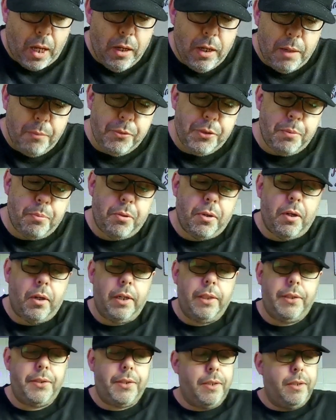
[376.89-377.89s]
I am
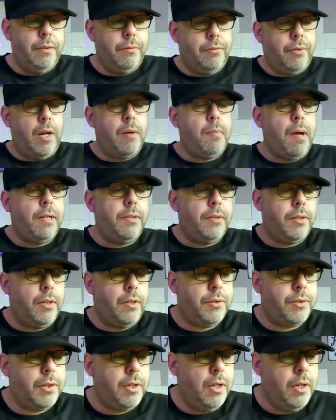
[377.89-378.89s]
surprised. Fray
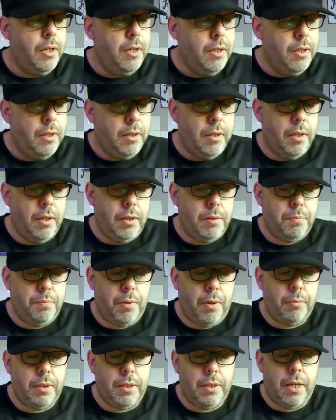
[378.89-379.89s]
Bentos is
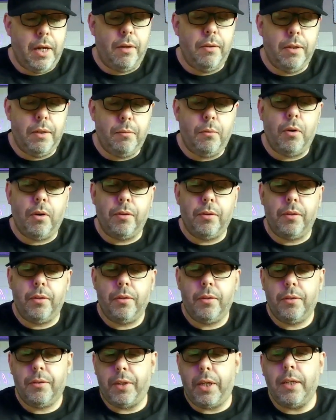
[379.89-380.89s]
probably the only
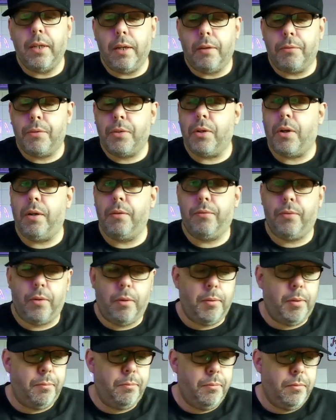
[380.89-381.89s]
one thing I've tried
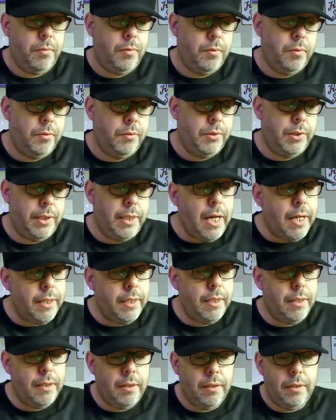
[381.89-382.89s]
from them to
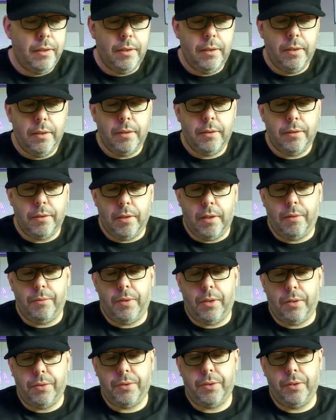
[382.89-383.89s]
date that
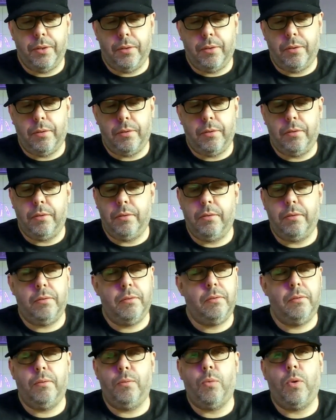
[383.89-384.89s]
I've not thought,
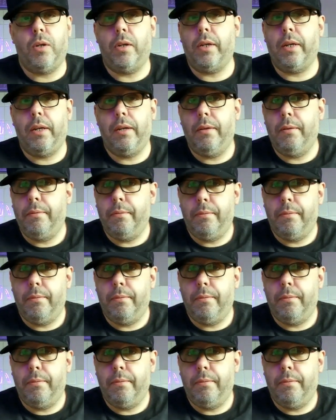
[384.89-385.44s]
why?